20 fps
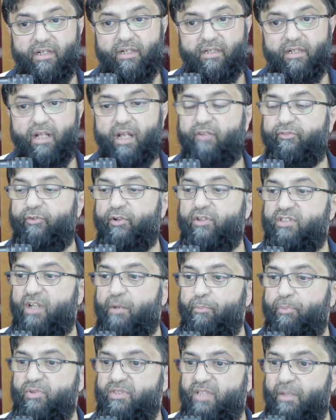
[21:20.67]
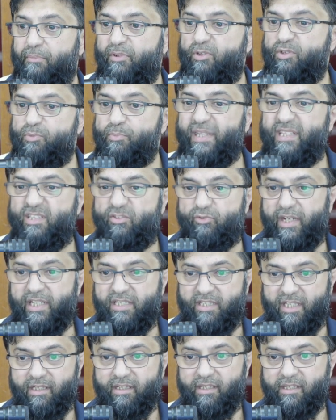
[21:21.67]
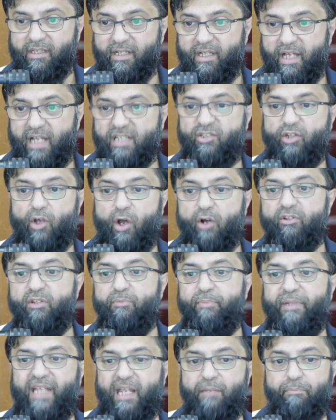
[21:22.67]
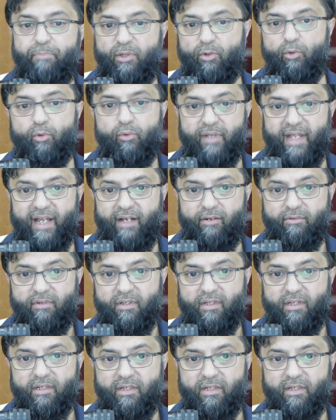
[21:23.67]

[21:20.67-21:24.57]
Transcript: Like for example, somebody who's menstruating and she only became pure now